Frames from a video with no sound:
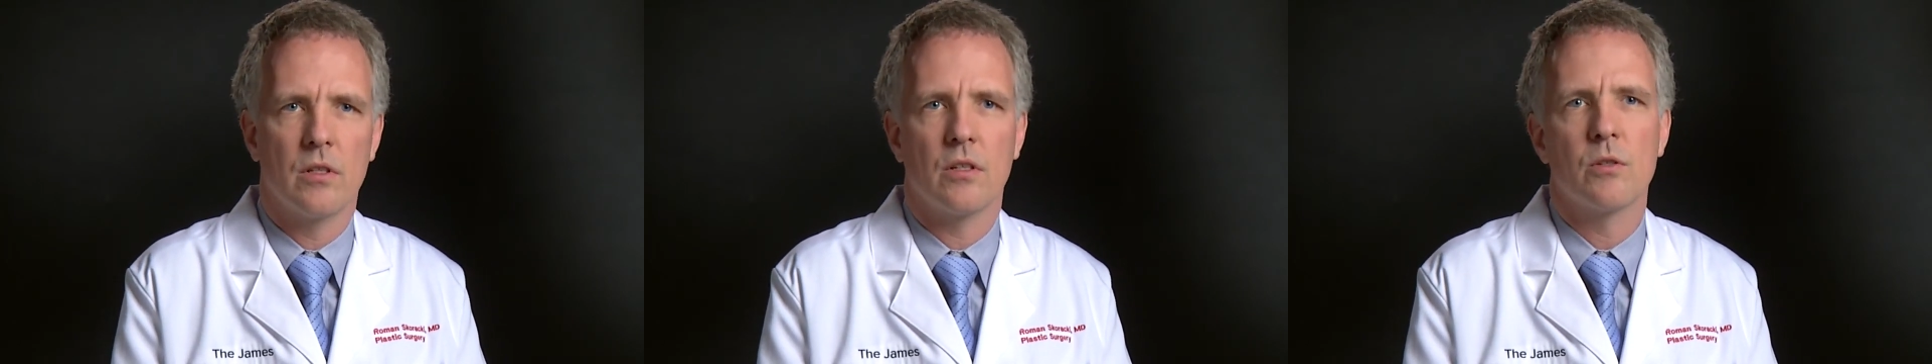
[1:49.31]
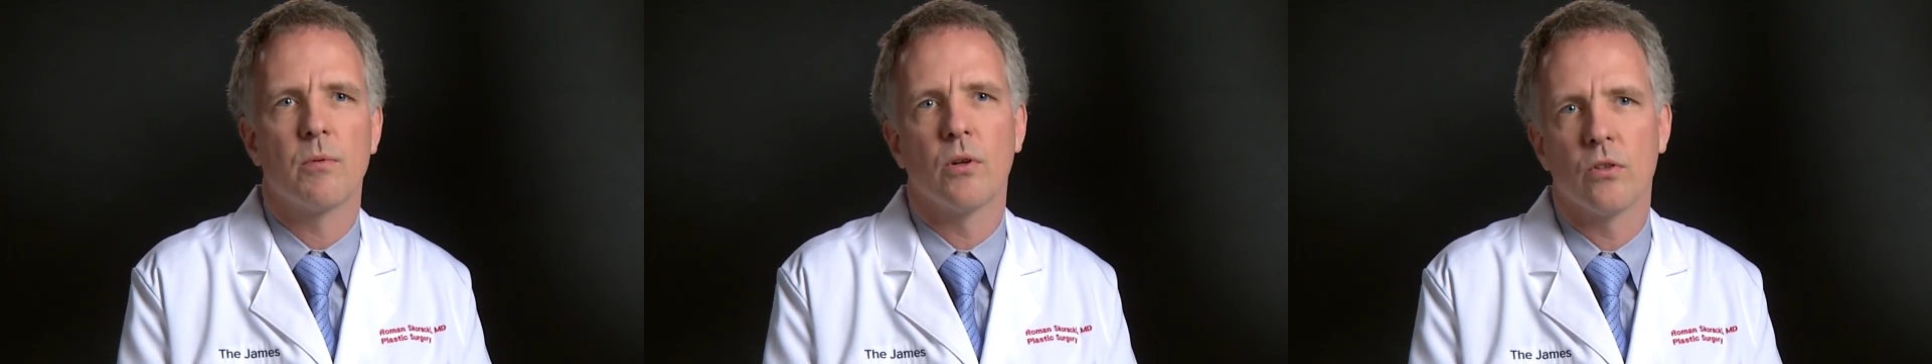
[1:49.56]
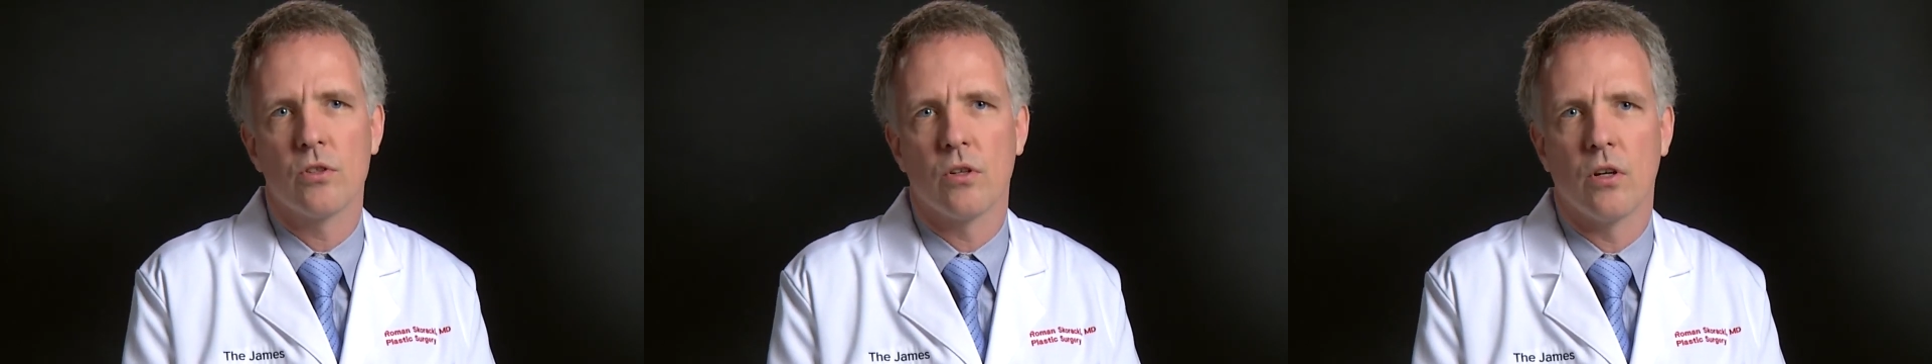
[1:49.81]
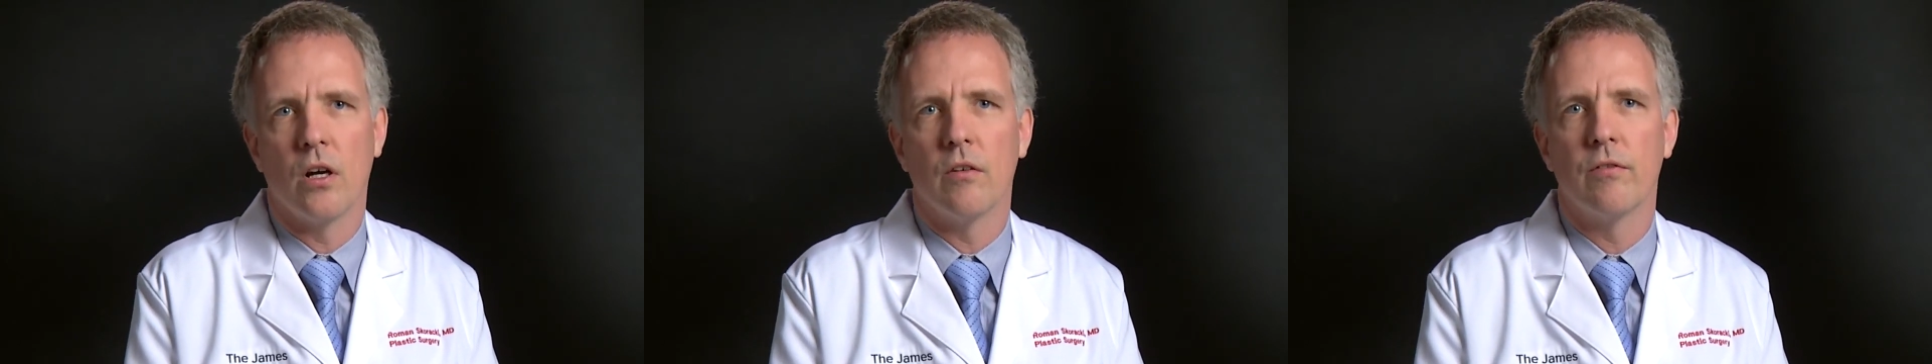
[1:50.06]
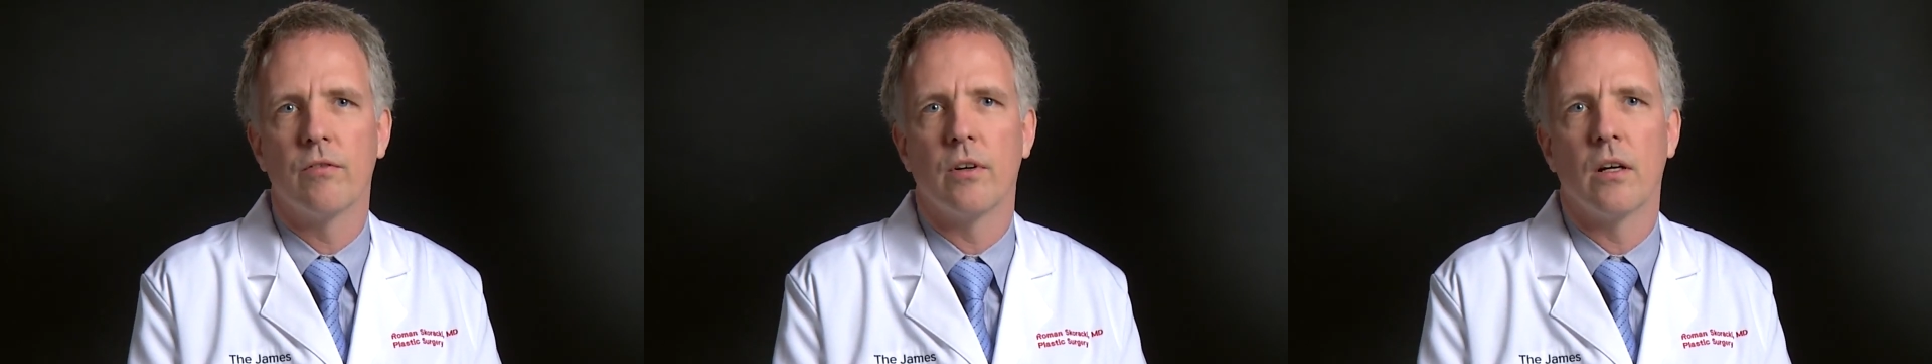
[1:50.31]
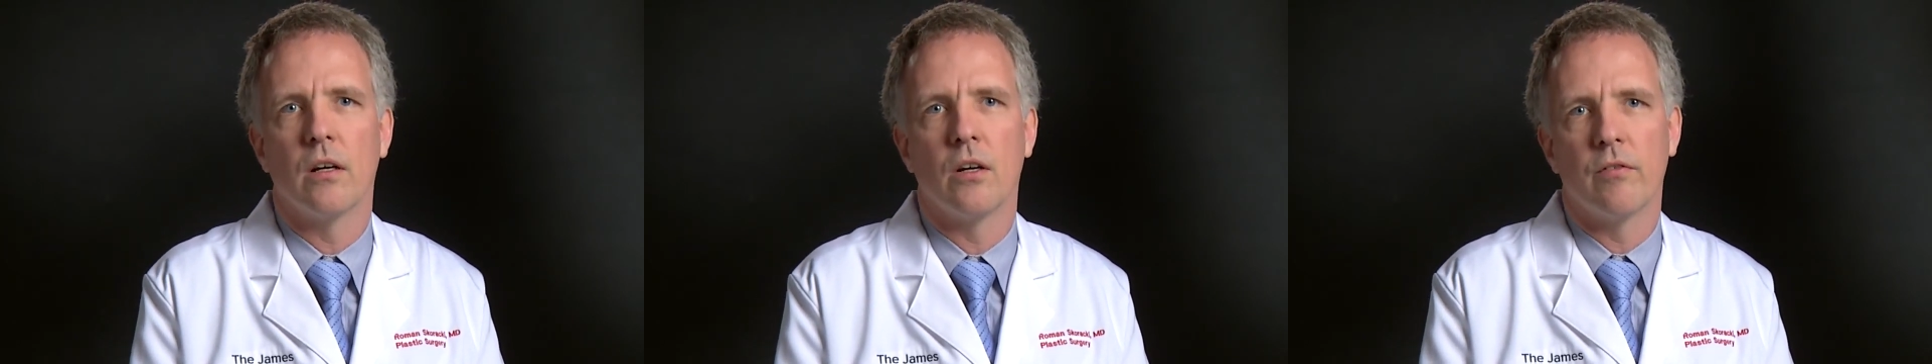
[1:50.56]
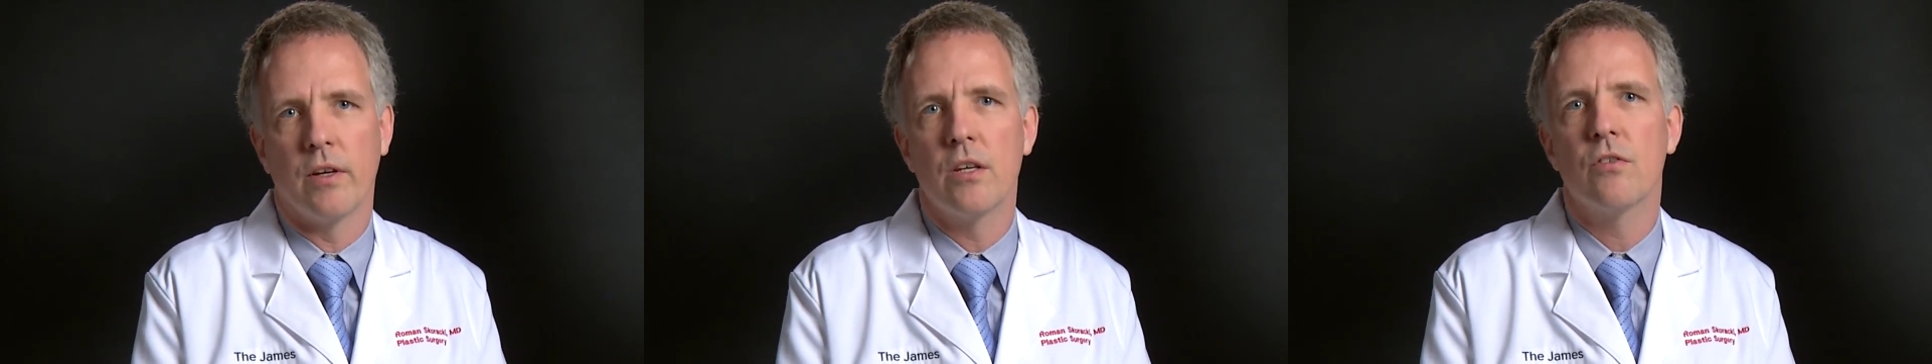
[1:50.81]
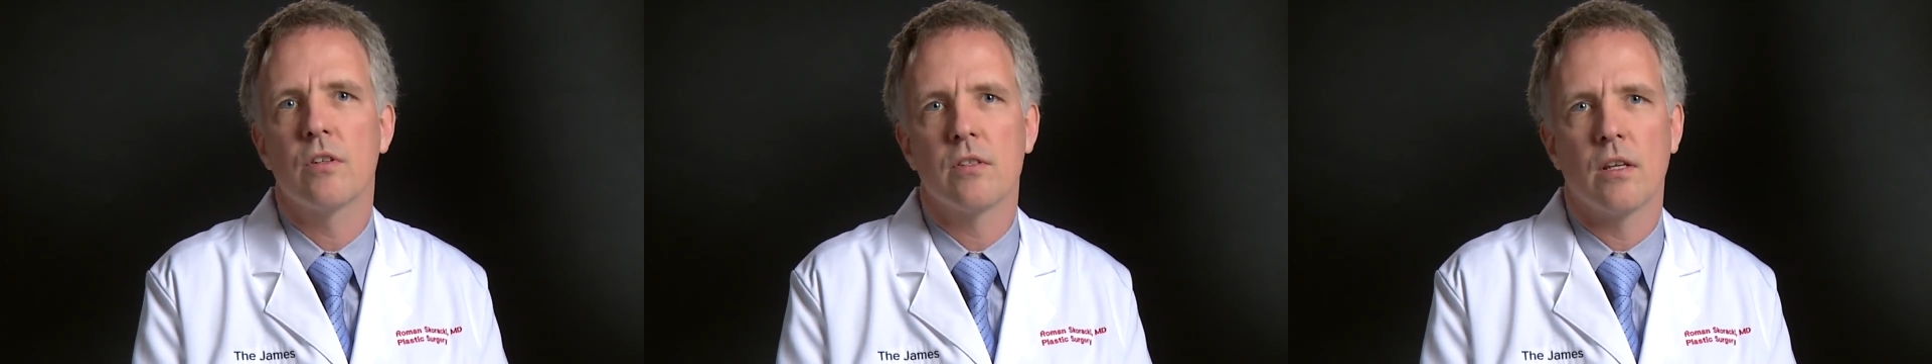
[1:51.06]
an explosion of
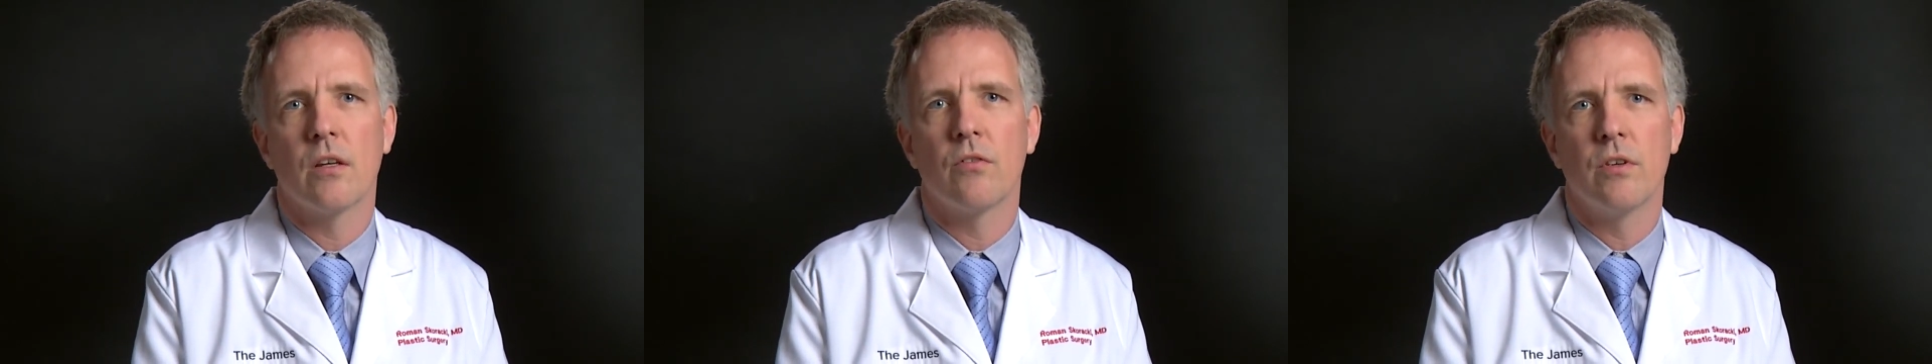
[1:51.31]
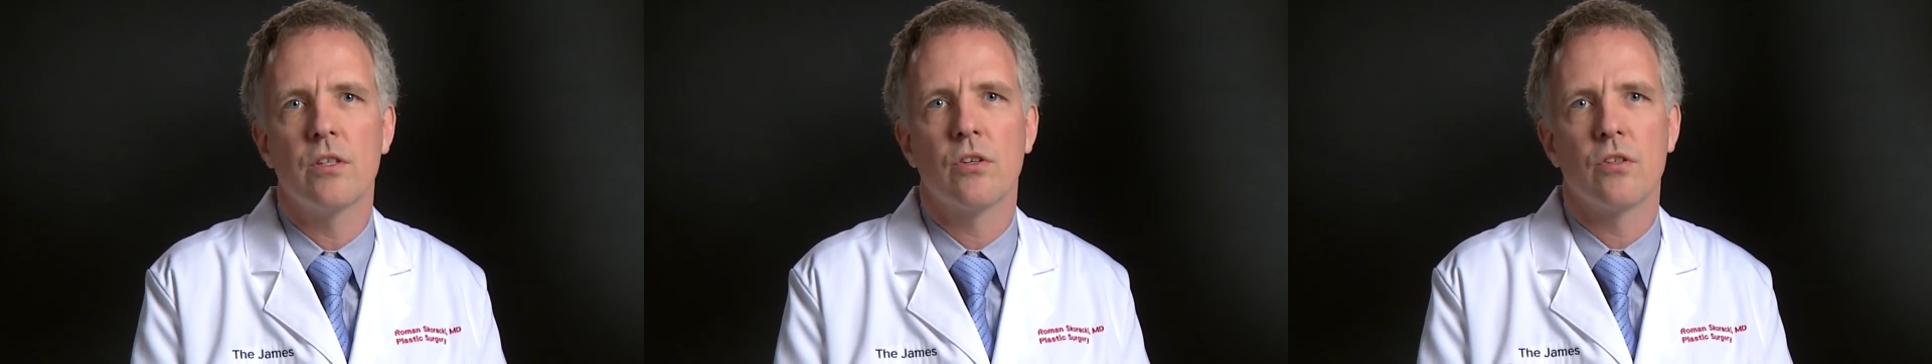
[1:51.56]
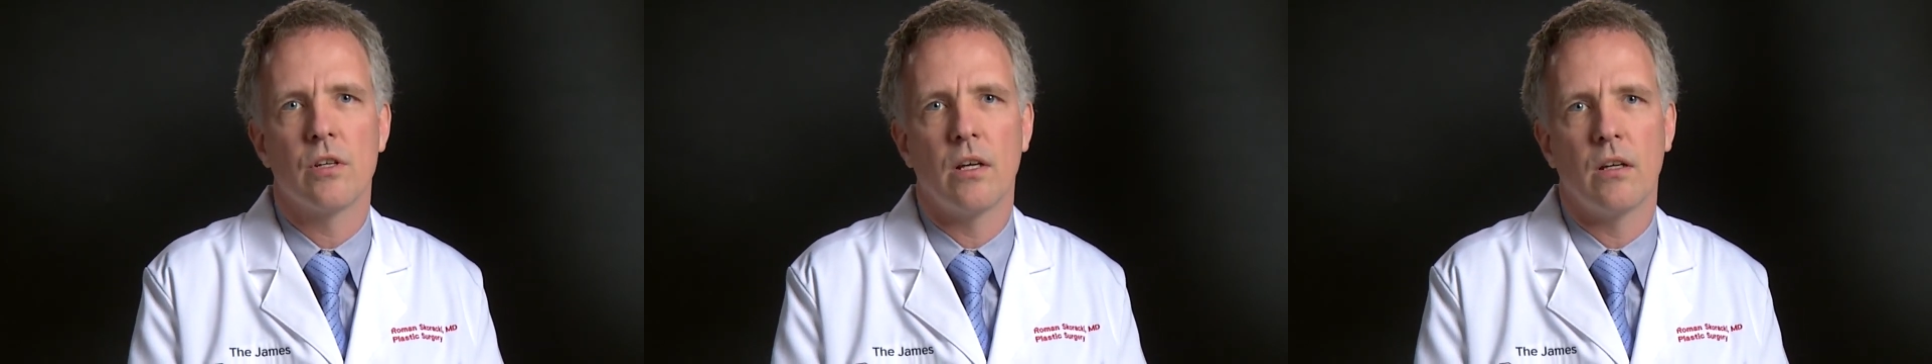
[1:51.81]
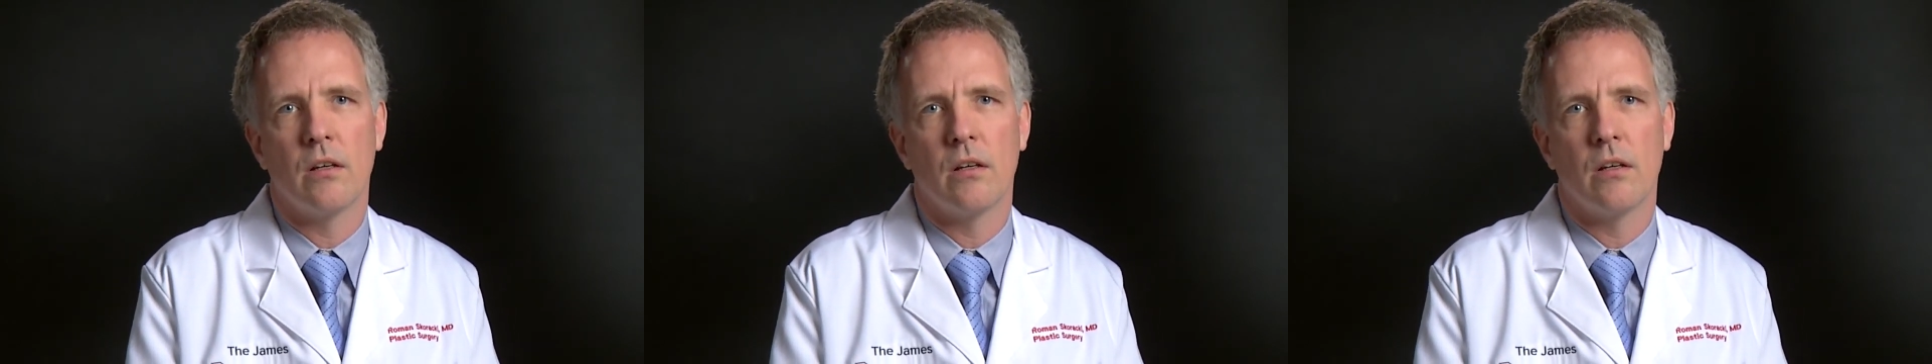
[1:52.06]
interest and research